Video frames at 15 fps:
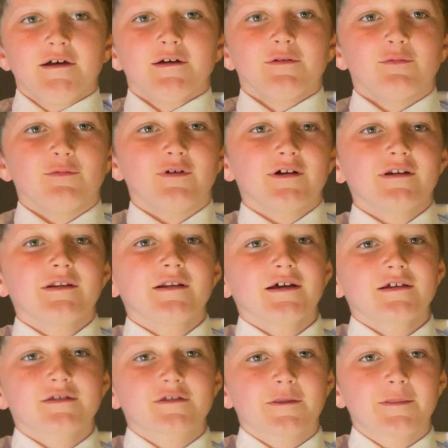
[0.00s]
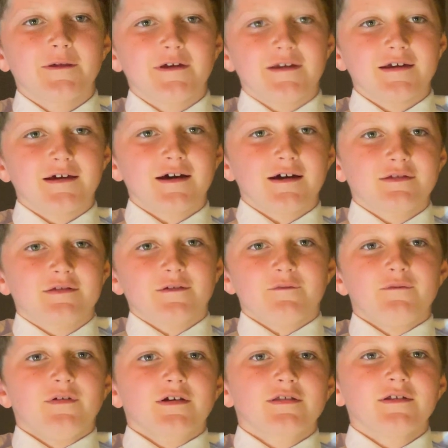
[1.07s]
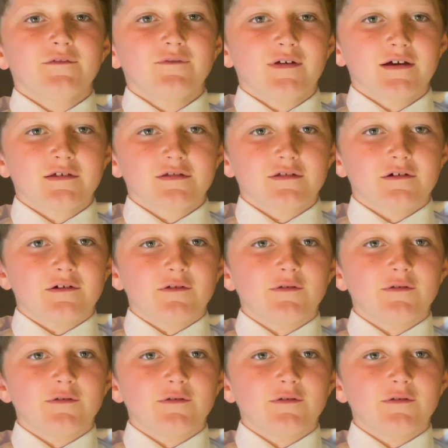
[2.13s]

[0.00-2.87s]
One last thing, as effective as